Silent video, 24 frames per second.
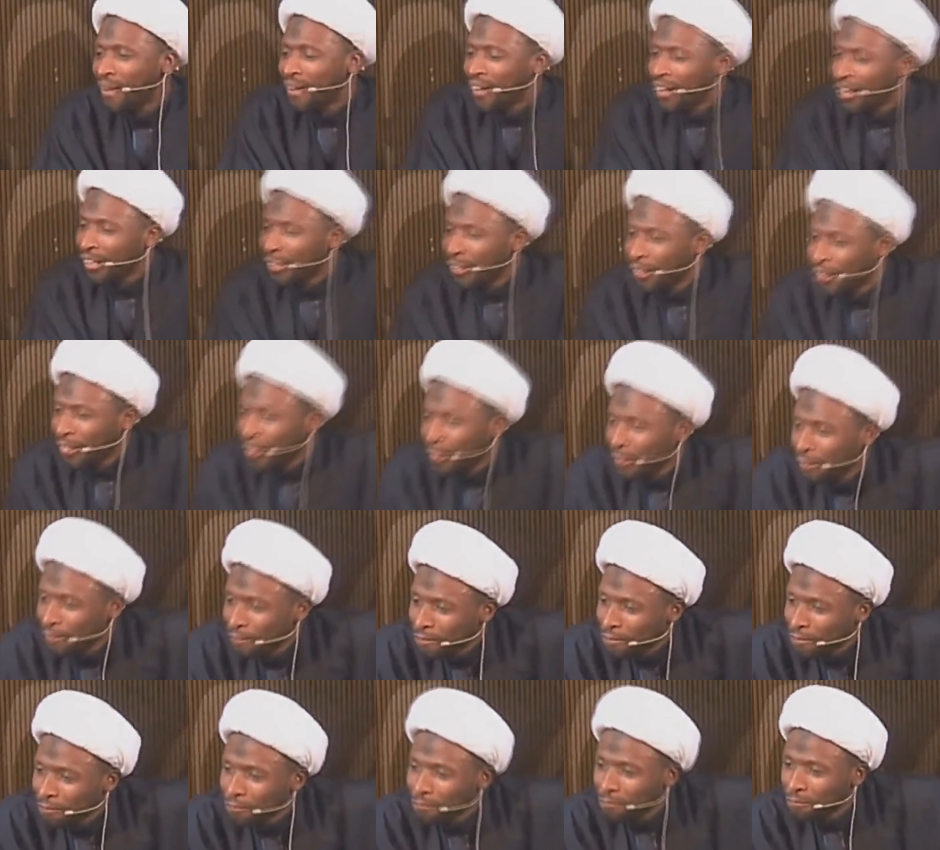
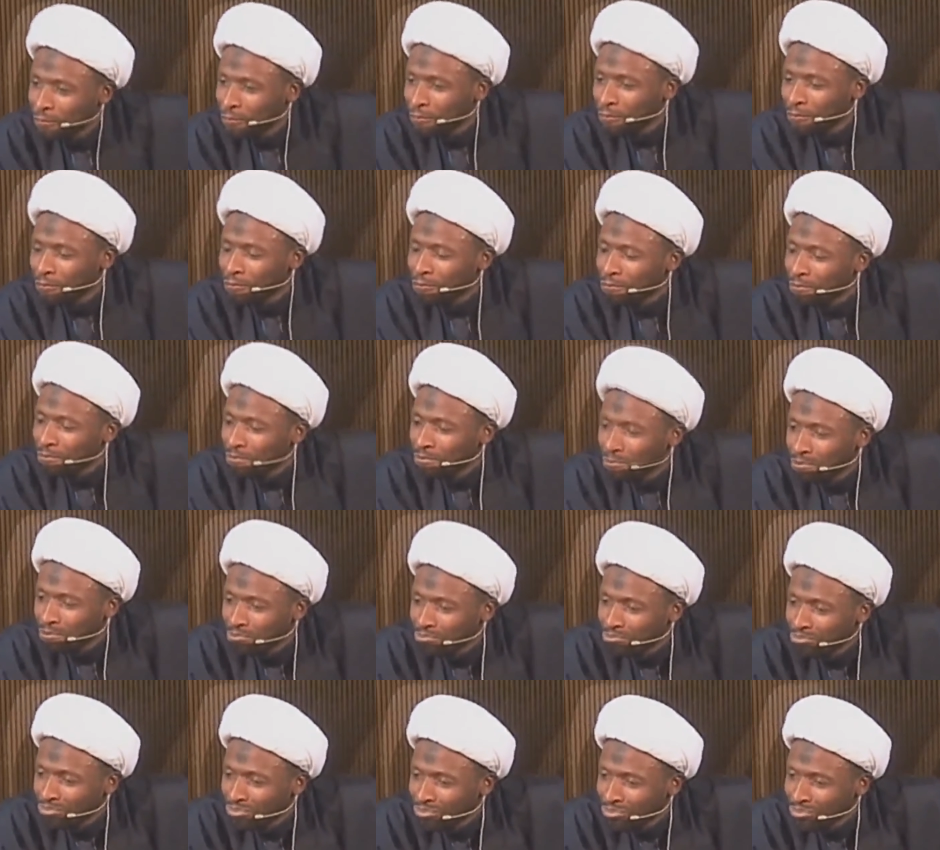
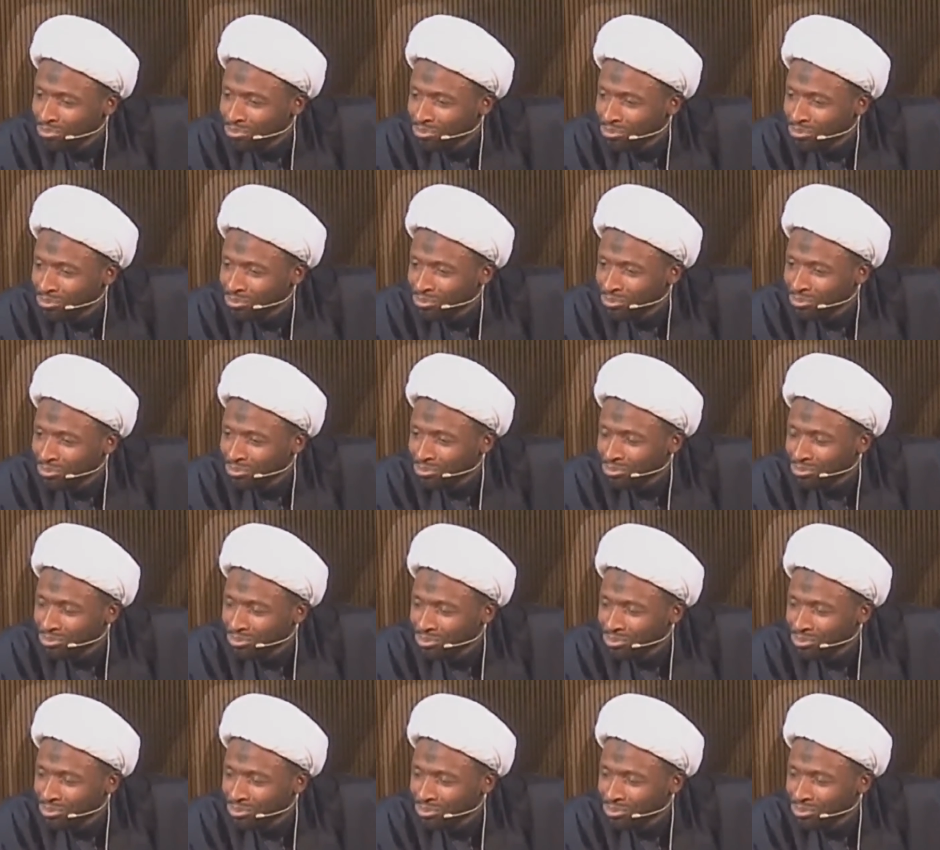(no one is talking)